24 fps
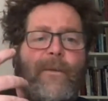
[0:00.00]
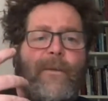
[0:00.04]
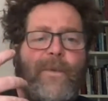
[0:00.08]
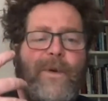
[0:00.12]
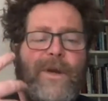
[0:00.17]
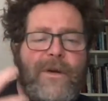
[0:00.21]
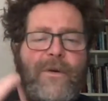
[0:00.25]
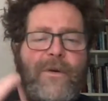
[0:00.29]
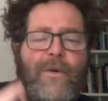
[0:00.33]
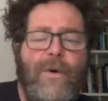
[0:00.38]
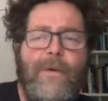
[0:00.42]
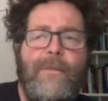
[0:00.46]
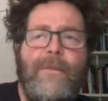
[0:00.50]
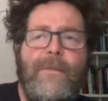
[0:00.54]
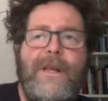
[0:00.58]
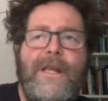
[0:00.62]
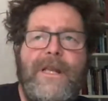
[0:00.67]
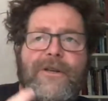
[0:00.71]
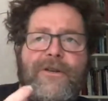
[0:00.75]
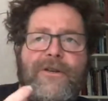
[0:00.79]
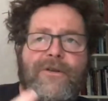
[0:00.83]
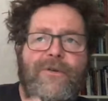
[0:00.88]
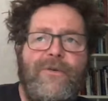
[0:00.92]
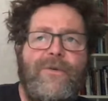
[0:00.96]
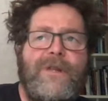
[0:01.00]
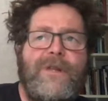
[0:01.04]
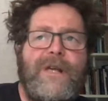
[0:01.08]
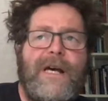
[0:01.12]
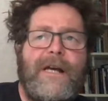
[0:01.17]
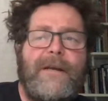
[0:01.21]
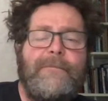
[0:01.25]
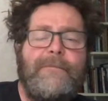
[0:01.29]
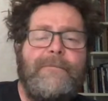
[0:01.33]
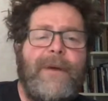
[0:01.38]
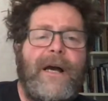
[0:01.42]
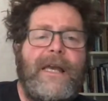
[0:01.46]
And we normally
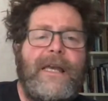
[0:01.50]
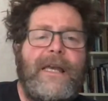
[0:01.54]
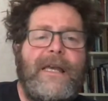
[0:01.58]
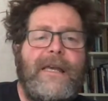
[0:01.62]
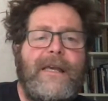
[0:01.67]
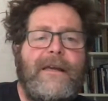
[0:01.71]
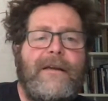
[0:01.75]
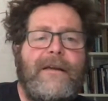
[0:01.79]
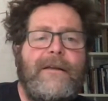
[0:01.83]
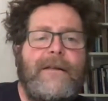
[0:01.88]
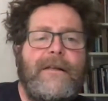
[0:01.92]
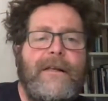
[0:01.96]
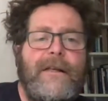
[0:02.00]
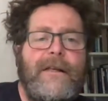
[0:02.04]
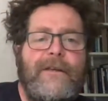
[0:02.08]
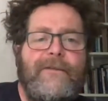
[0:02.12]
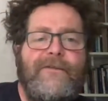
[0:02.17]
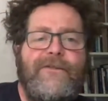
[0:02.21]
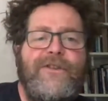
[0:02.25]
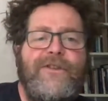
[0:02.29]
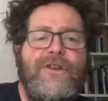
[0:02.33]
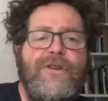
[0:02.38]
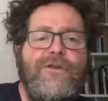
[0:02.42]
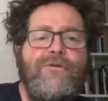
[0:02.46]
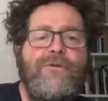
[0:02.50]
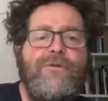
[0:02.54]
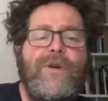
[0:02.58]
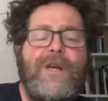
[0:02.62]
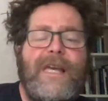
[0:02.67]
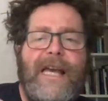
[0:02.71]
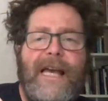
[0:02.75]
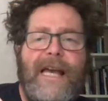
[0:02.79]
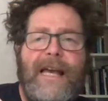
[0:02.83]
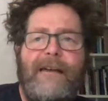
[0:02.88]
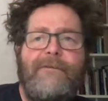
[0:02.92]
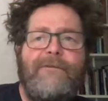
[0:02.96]
do that by
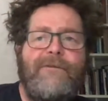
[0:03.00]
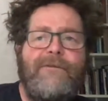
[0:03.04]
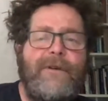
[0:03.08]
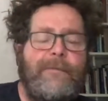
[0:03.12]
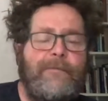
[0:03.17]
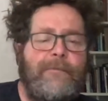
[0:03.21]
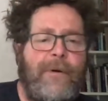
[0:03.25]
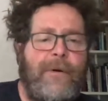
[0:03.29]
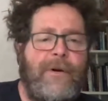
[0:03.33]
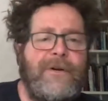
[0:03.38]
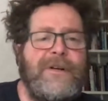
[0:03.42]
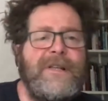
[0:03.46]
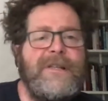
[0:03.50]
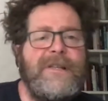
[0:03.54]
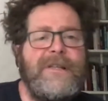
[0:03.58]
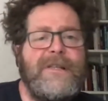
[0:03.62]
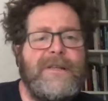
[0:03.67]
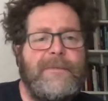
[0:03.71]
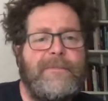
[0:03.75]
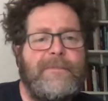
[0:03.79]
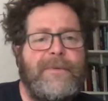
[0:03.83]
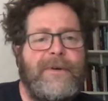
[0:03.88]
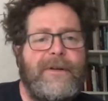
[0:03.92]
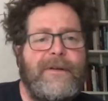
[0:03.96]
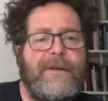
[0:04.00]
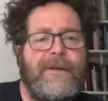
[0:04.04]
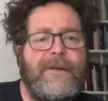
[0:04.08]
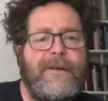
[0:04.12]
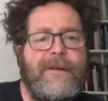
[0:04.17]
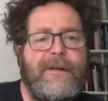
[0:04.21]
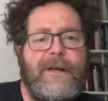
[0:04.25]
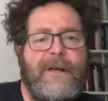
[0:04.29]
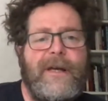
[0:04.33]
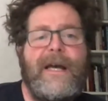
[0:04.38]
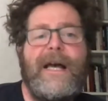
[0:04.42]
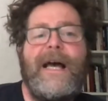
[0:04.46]
viewing every
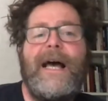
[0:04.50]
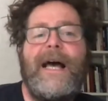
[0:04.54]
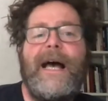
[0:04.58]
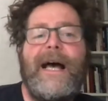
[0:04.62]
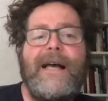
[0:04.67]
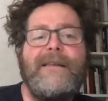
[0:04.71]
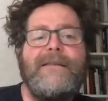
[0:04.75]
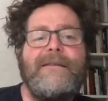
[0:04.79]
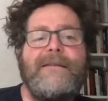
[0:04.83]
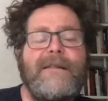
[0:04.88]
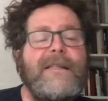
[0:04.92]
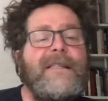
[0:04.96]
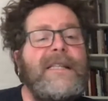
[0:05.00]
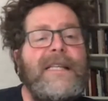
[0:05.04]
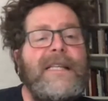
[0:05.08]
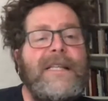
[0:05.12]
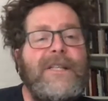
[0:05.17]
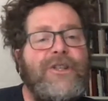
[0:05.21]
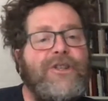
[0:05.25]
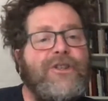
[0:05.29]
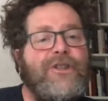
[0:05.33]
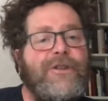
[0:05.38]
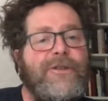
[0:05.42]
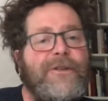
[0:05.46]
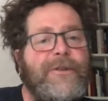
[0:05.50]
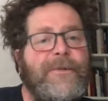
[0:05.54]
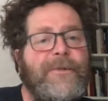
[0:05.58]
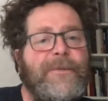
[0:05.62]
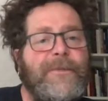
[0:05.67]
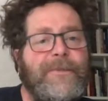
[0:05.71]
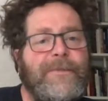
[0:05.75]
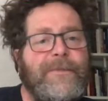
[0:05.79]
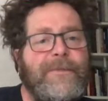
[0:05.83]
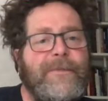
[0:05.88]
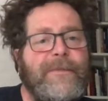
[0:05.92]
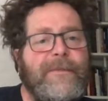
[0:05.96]
participant as a
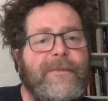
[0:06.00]
teacher